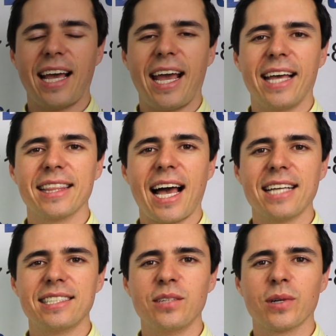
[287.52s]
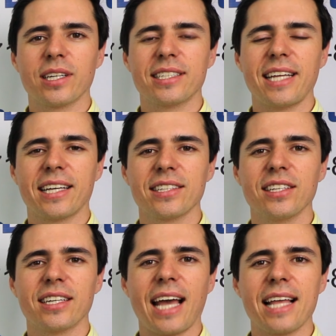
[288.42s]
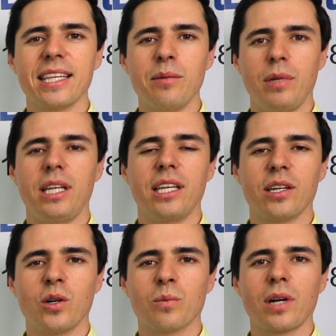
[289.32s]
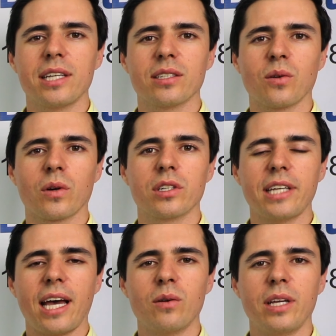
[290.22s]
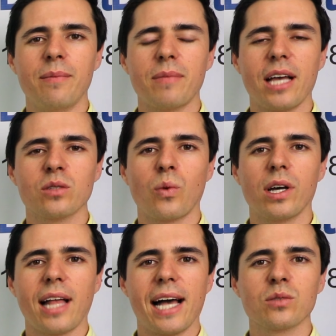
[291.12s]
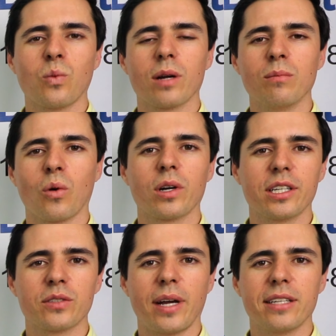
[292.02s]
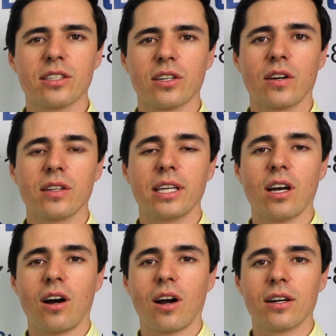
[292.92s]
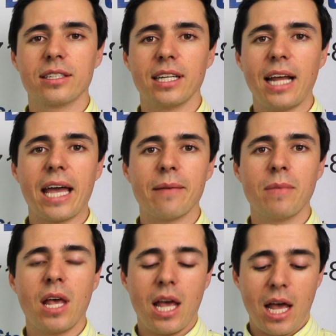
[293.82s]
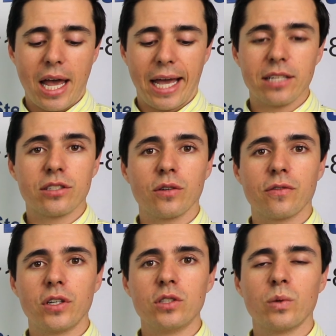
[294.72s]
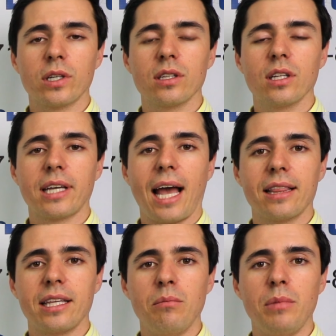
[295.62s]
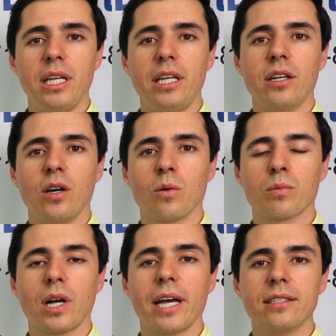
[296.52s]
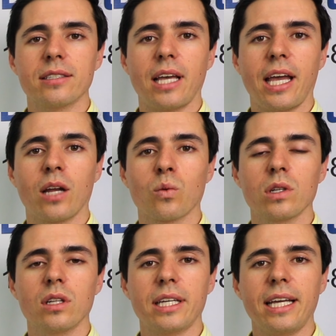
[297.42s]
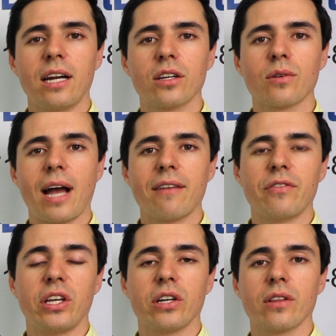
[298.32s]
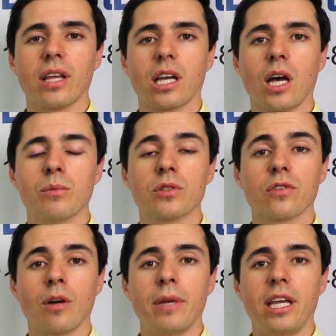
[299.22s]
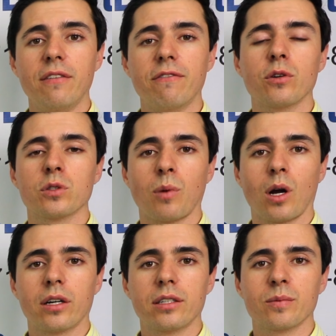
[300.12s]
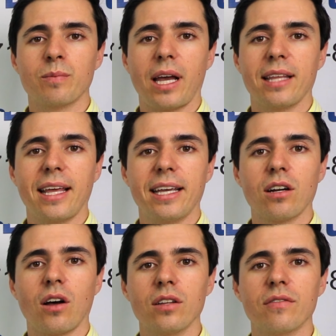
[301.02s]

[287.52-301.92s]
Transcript: And lastly, we're going to take a look at the median home price in Orange County, as well as where mortgage rates currently are today. And so first we're going to look at the median home price, and we're looking at a graph here that comes from InfoSparks, and they get all